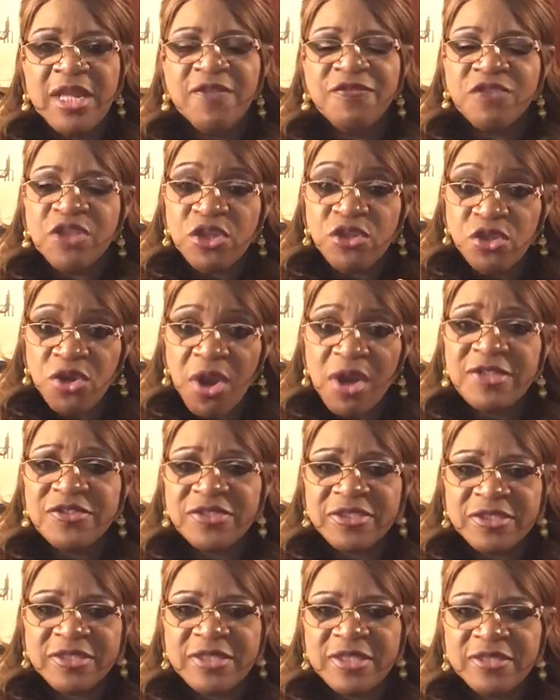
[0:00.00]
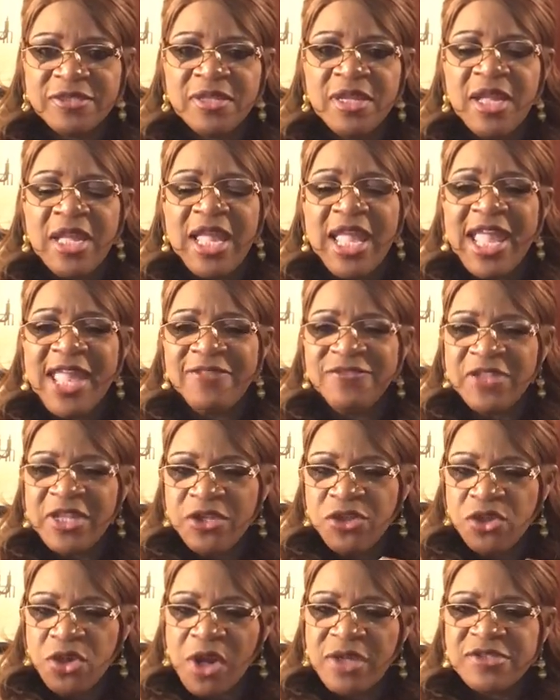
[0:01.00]
The narcissist and the
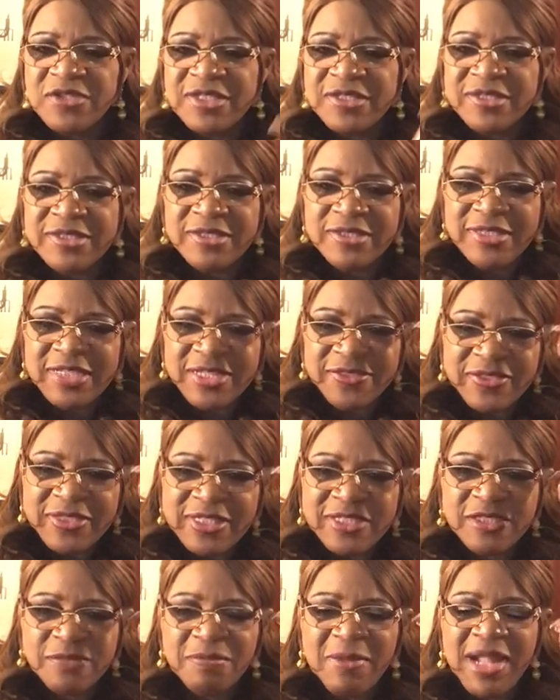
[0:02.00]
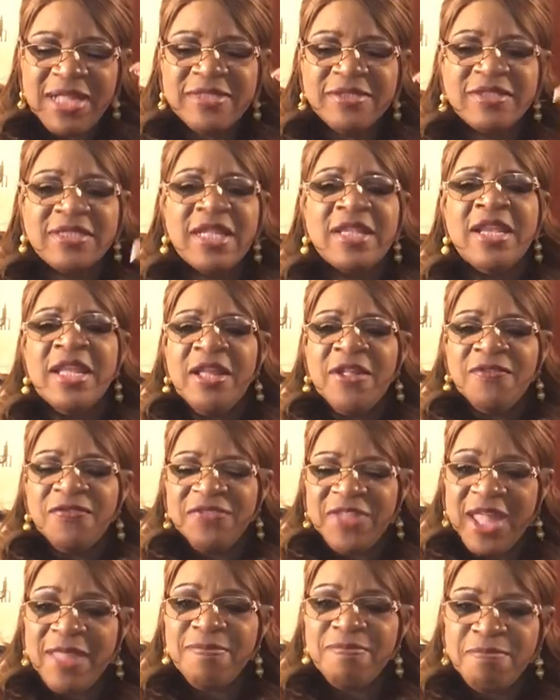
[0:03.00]
narcissists get this mindset
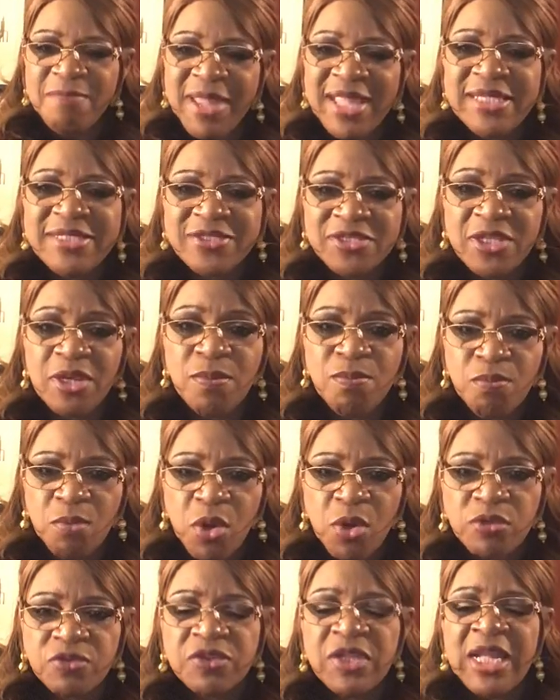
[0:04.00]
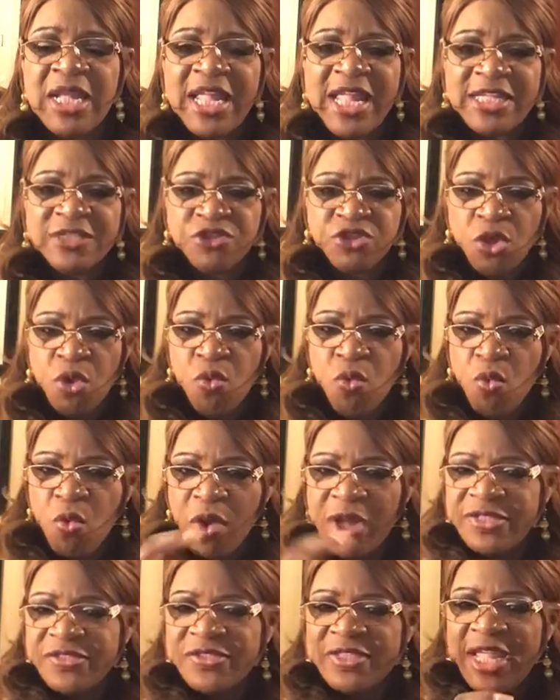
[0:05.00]
that makes them worse. And so
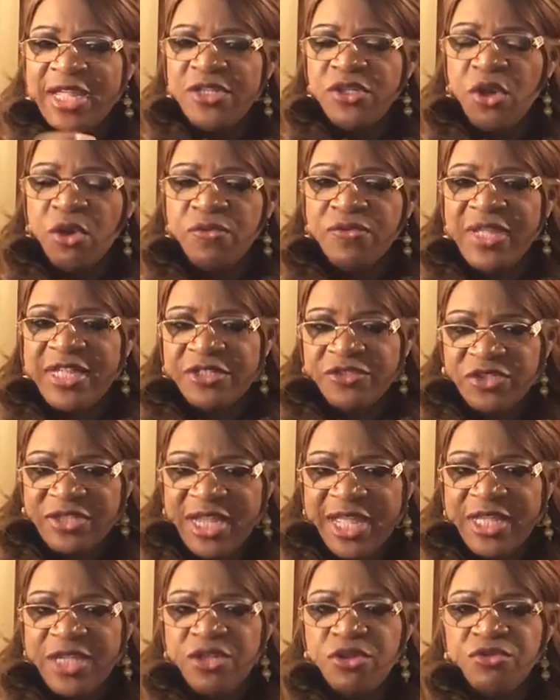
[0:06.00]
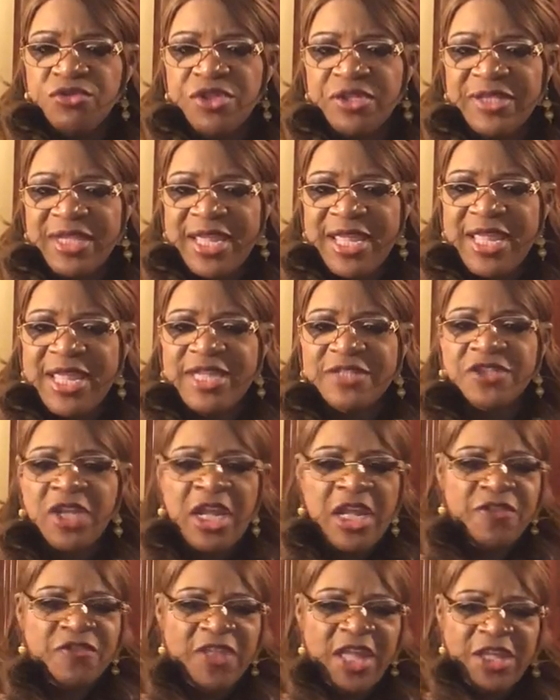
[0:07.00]
once they know they are taking you to the edge,
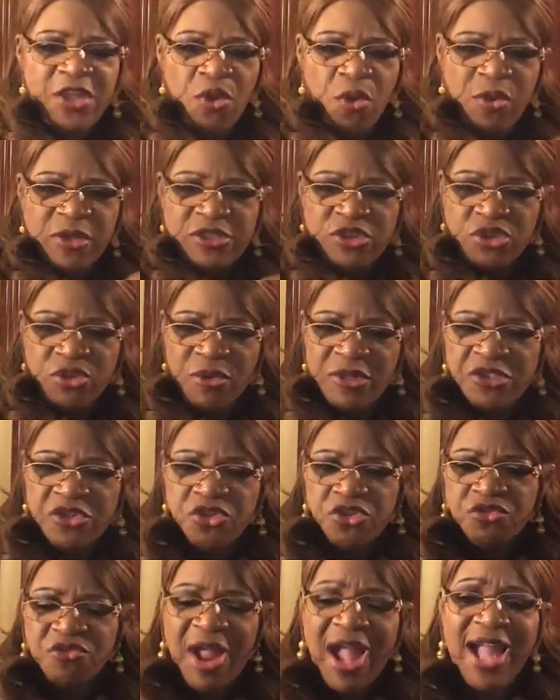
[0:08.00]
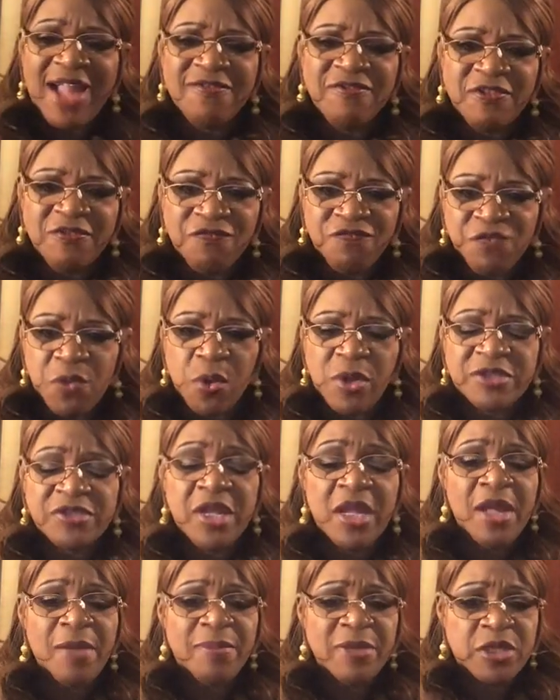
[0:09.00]
they go into a driving force
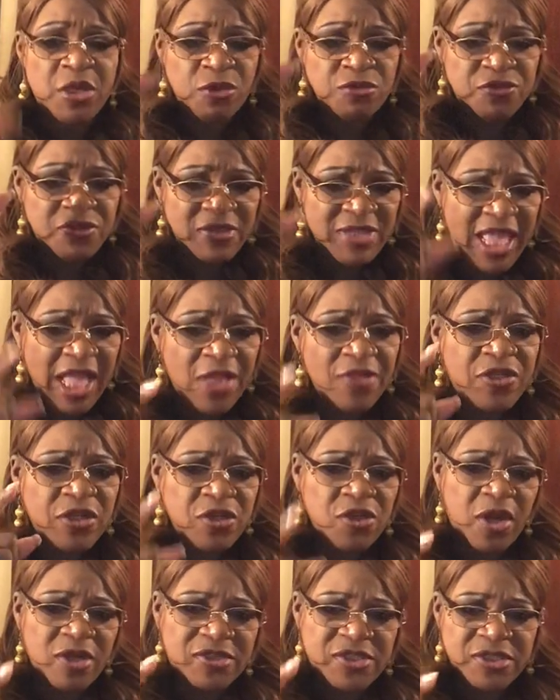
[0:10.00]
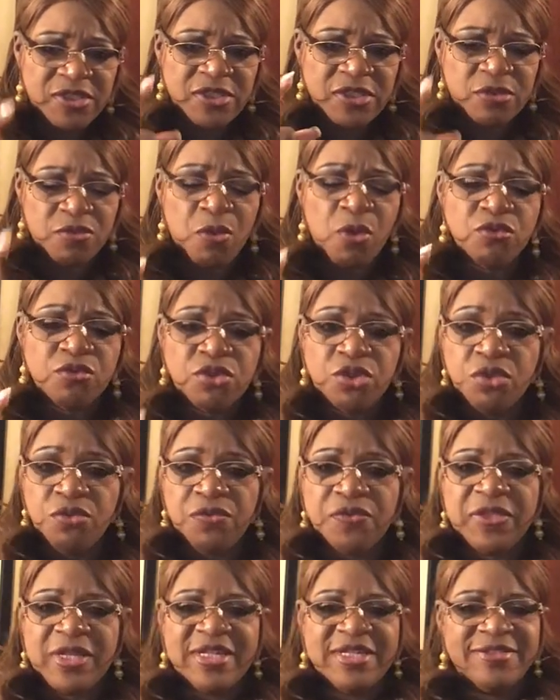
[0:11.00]
because now the narcissists want two
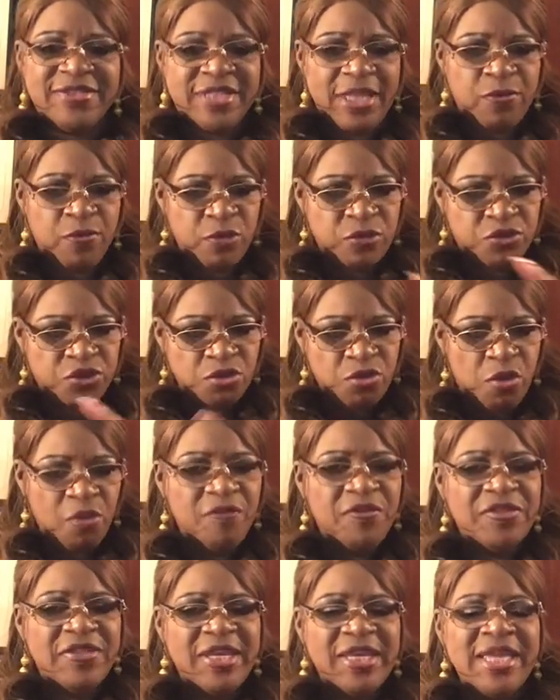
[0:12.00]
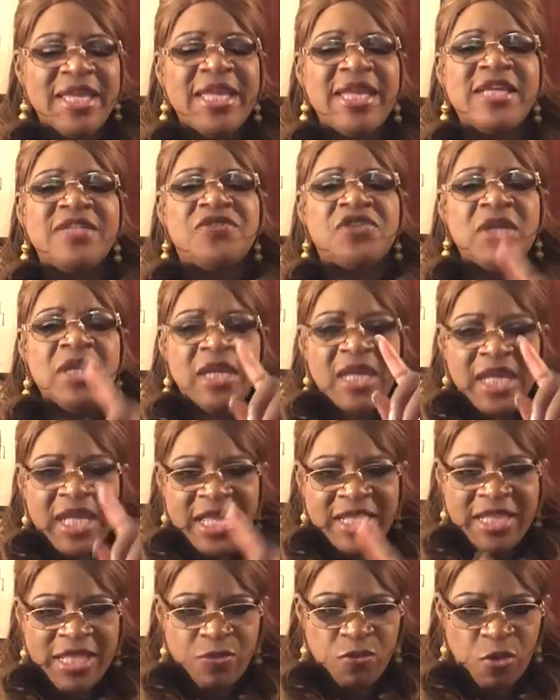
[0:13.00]
things. They want you over the edge
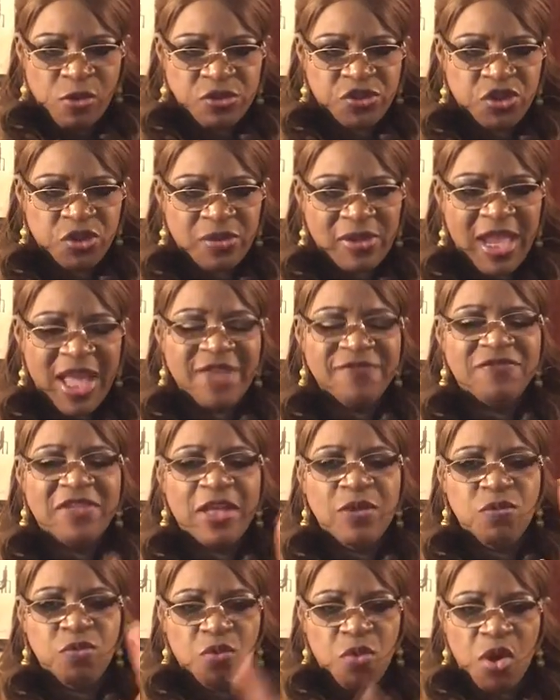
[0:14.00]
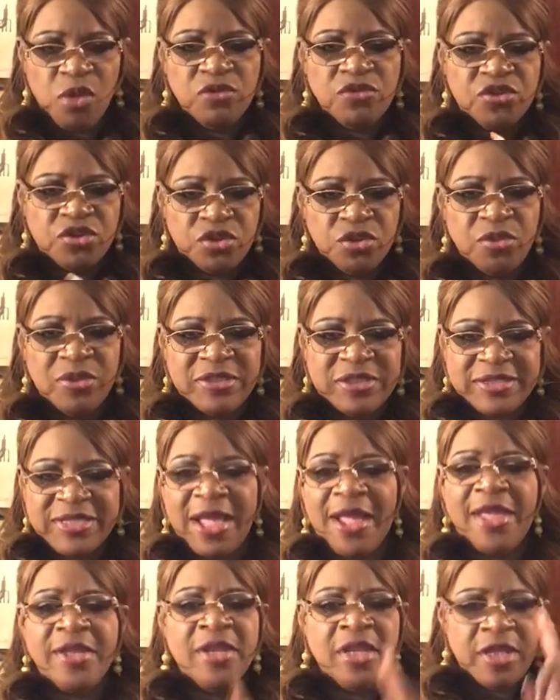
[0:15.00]
and they want your life. They want
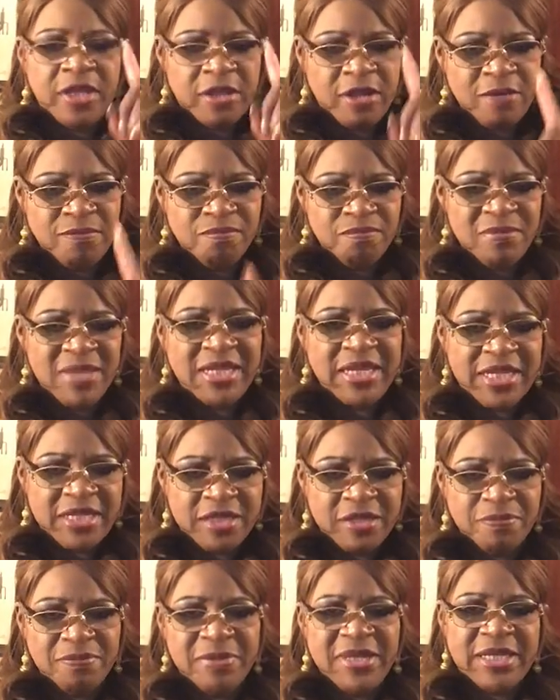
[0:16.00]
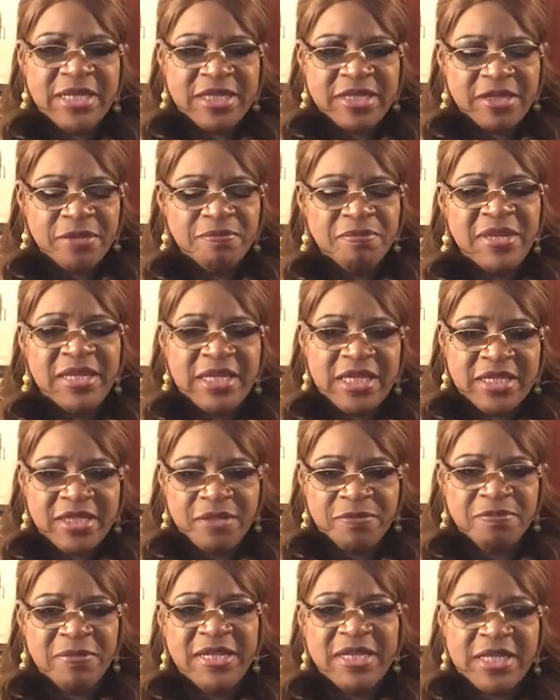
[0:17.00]
suicide. Committed, committed, committed,
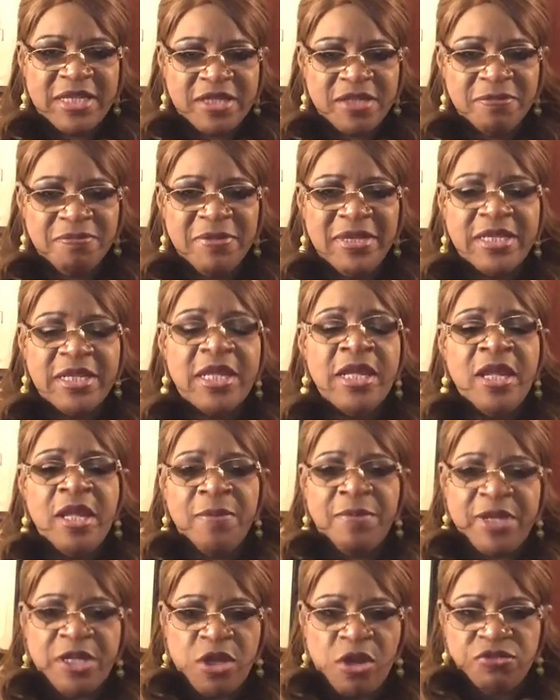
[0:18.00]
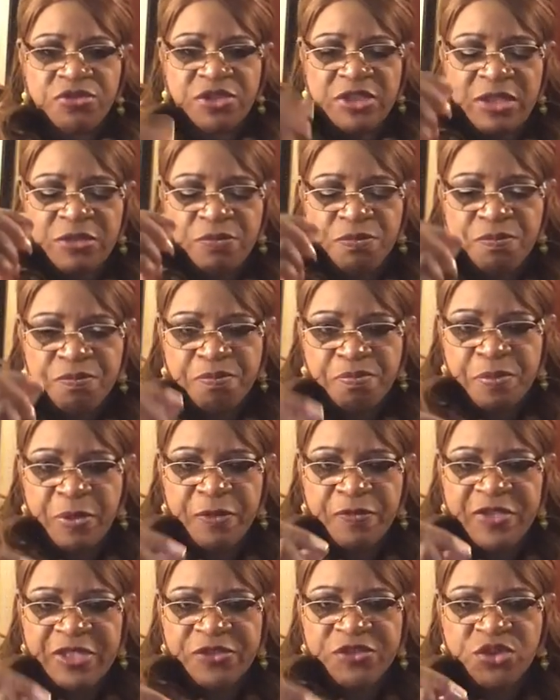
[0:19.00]
committed, committed committed because the,
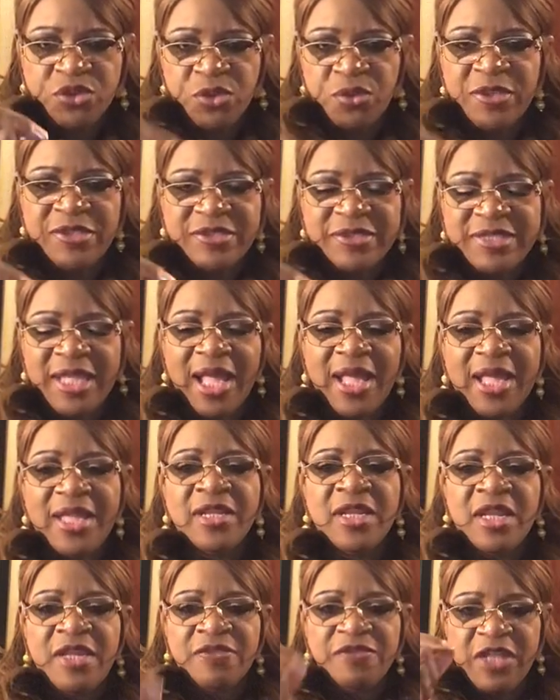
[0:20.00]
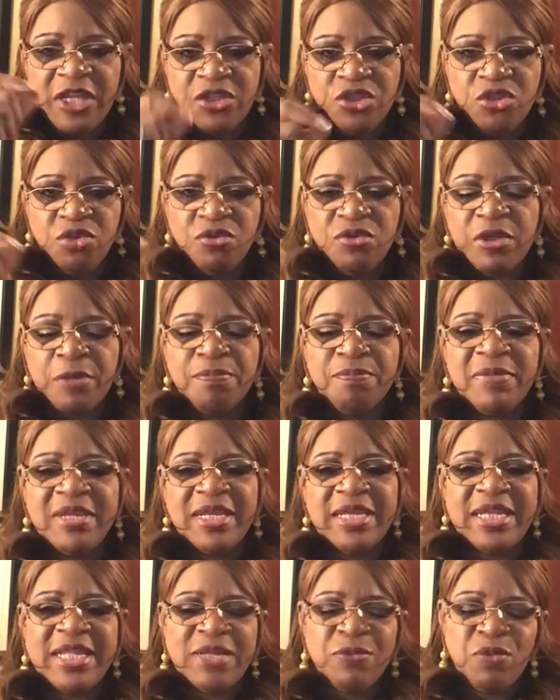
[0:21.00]
the suicide that you
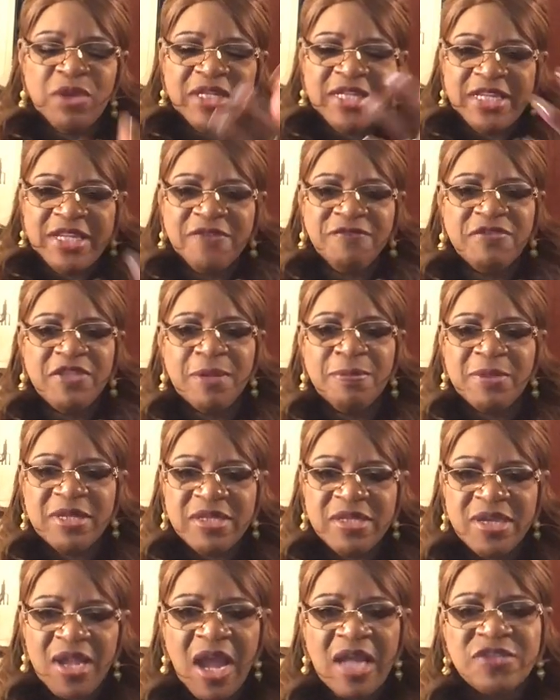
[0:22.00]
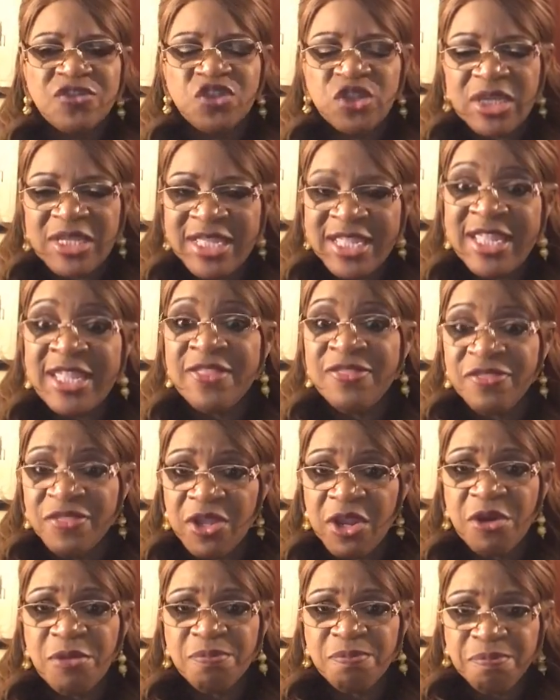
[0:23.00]
commit will give them a notch in
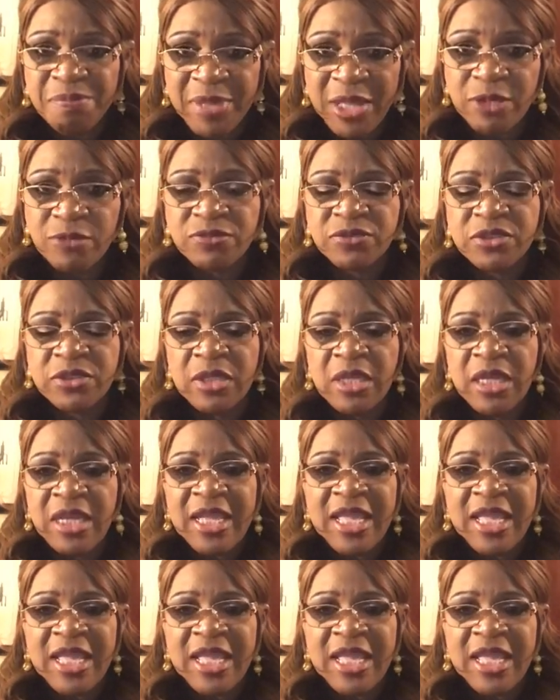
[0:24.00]
their belt.